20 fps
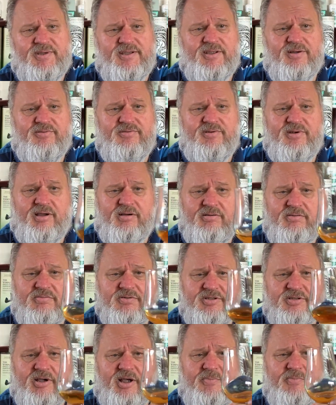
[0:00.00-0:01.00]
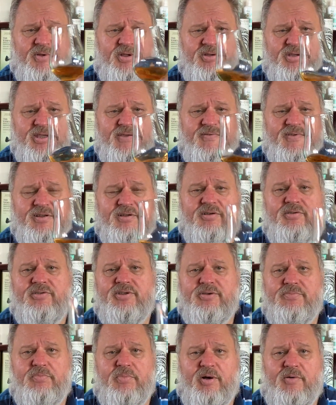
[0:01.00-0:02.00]
don't know, so I'm not even going
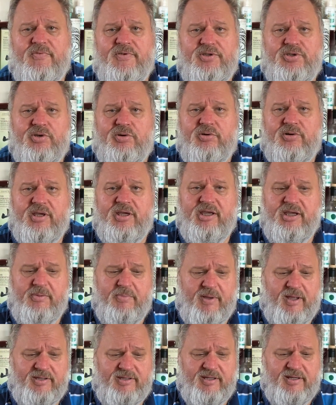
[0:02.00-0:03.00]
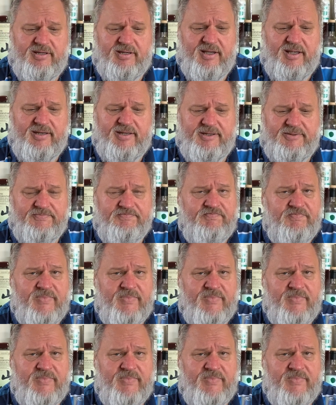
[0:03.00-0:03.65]
to bother talking about the color.